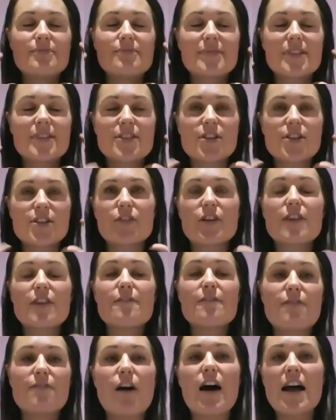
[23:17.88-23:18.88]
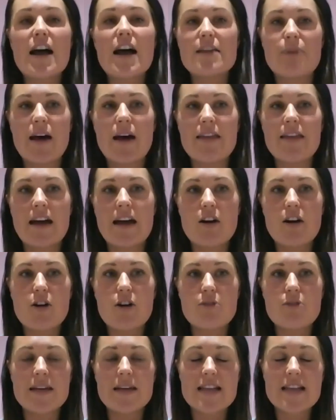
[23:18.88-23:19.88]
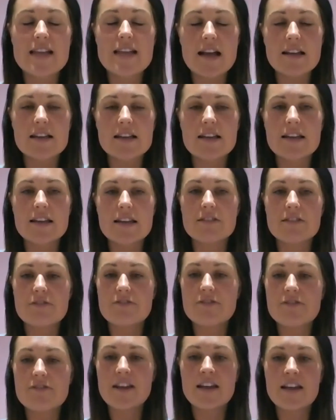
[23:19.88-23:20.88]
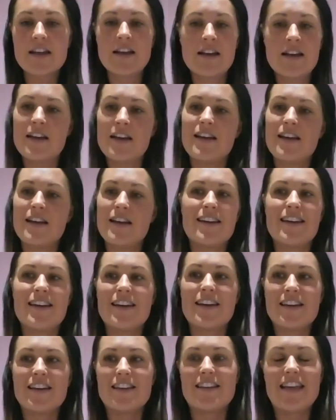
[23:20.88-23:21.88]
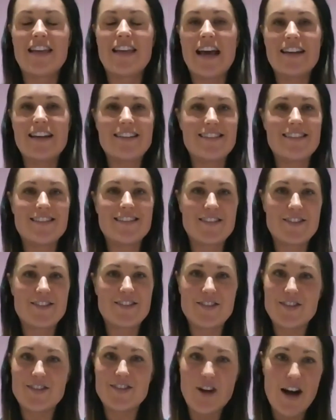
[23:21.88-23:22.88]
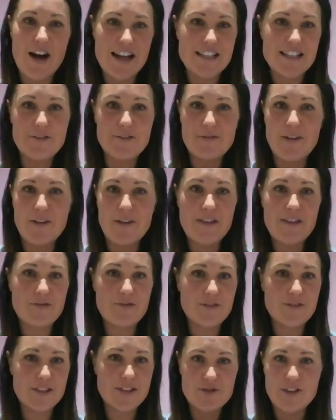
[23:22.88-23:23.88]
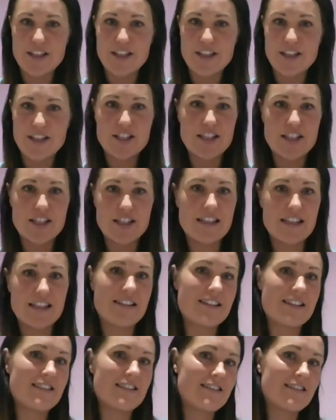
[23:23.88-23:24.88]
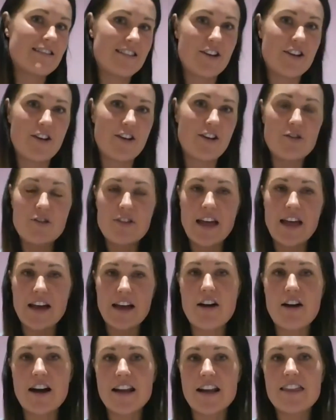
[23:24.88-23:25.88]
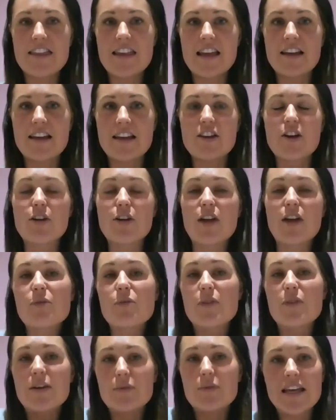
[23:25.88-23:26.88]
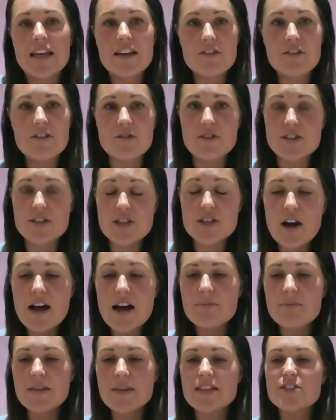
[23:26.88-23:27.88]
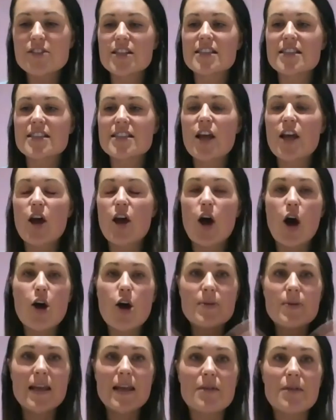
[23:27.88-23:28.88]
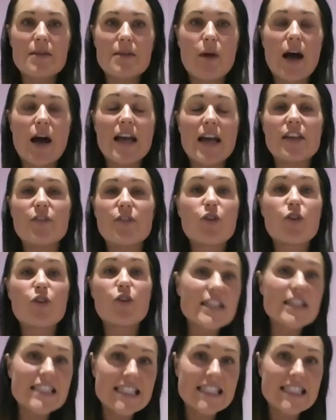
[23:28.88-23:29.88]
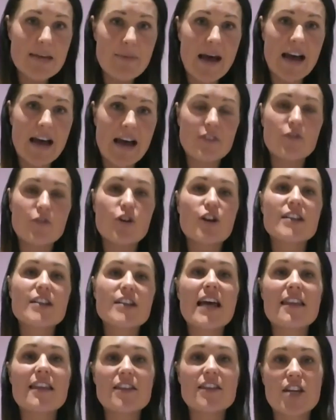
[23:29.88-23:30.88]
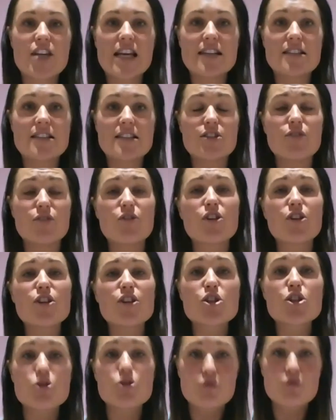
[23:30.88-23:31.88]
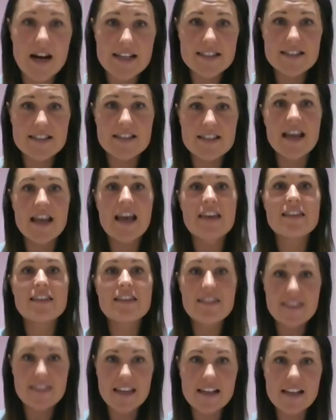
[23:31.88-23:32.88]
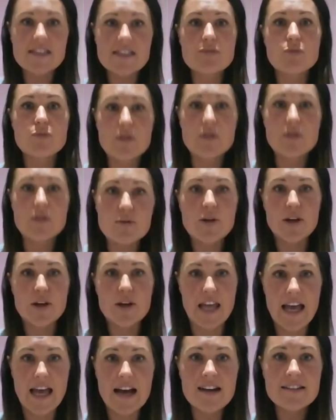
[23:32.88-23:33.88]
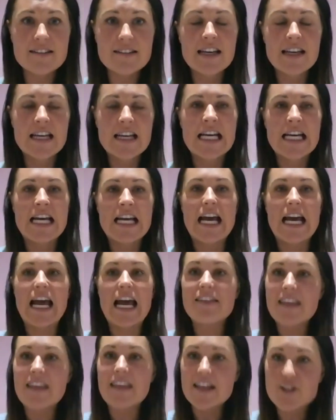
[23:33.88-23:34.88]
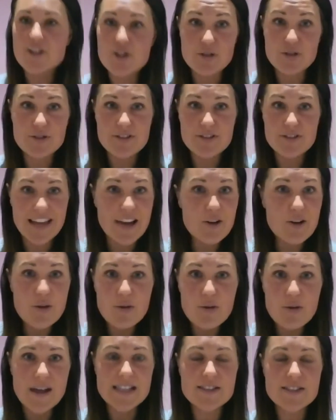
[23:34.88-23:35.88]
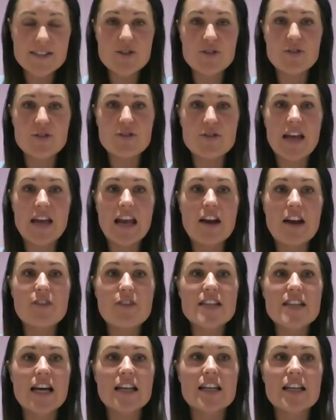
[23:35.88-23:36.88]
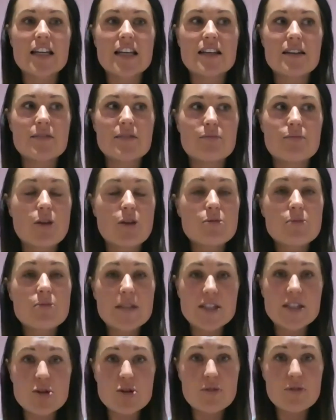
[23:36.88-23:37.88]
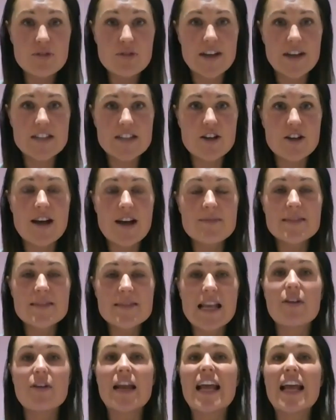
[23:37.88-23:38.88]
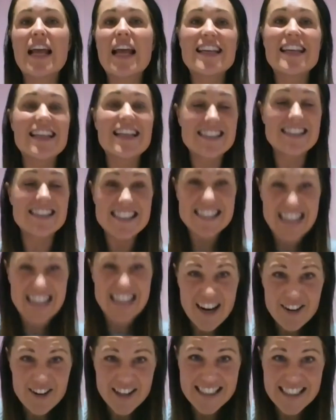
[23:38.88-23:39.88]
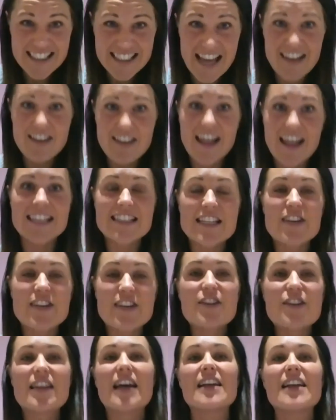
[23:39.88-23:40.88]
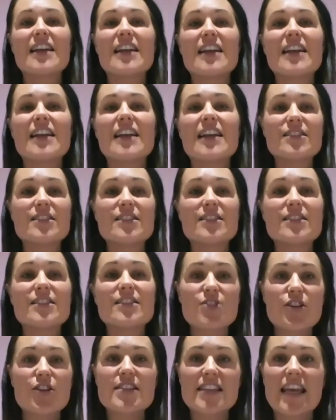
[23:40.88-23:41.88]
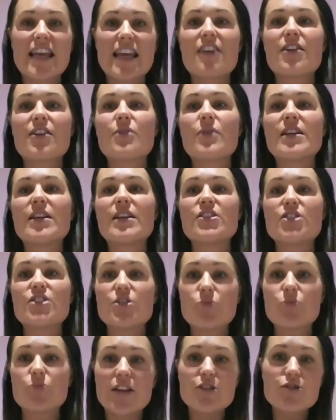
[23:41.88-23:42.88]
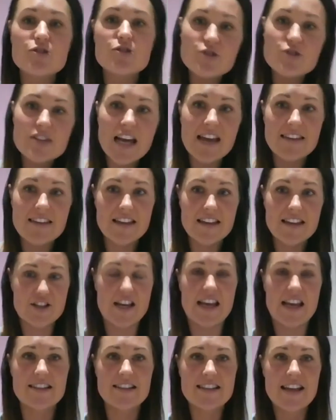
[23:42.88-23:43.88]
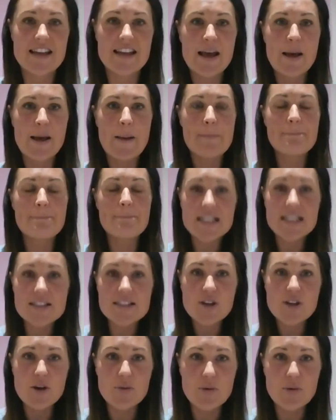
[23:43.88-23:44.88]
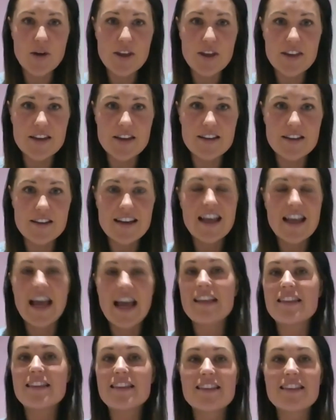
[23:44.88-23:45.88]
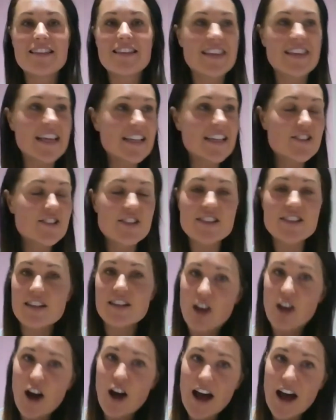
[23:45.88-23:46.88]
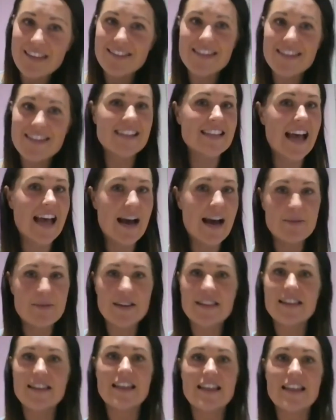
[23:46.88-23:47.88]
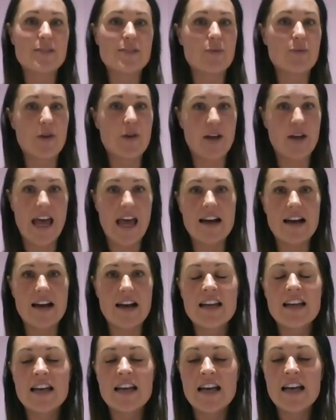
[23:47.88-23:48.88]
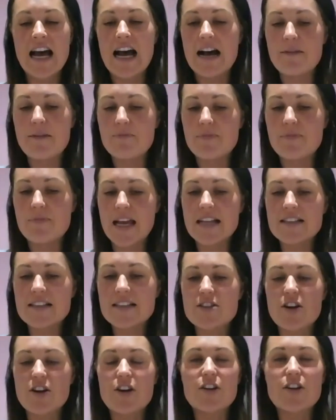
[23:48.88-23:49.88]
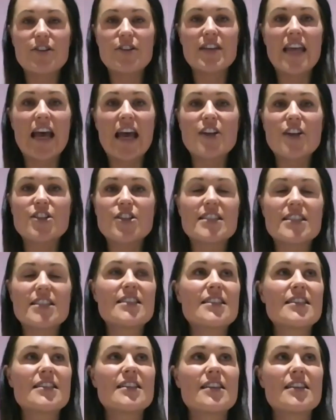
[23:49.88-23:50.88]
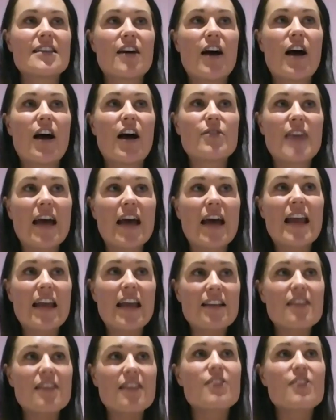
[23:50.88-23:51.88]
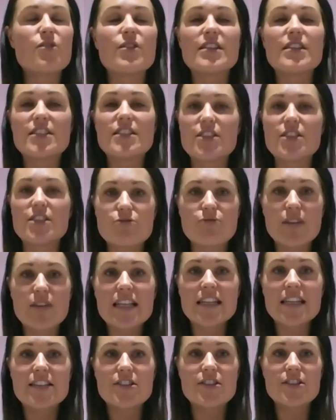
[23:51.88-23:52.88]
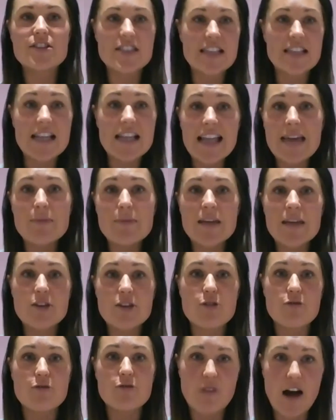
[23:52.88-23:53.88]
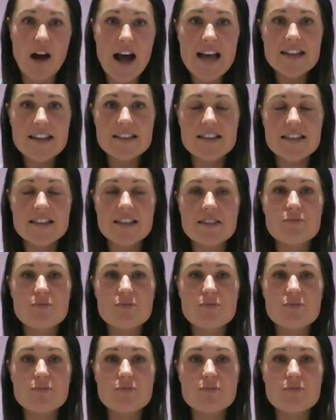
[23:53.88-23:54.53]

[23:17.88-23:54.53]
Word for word: sort of confined by that whole mentality of that nine to five restriction, you know, all that kind of thing. You know, like we, we hear it all the time, but it's just opening up your mind and you've got to step out you've got to take the chances you've got to trust that things will work out and they do they always do and i've done it probably two or three times now and it's scary as hell i can tell you that it's so scary when you do when you do take the chance but it's so worth it and things just align things happen things work out um, and so yeah i just uh, that end thought is just really just claiming your right to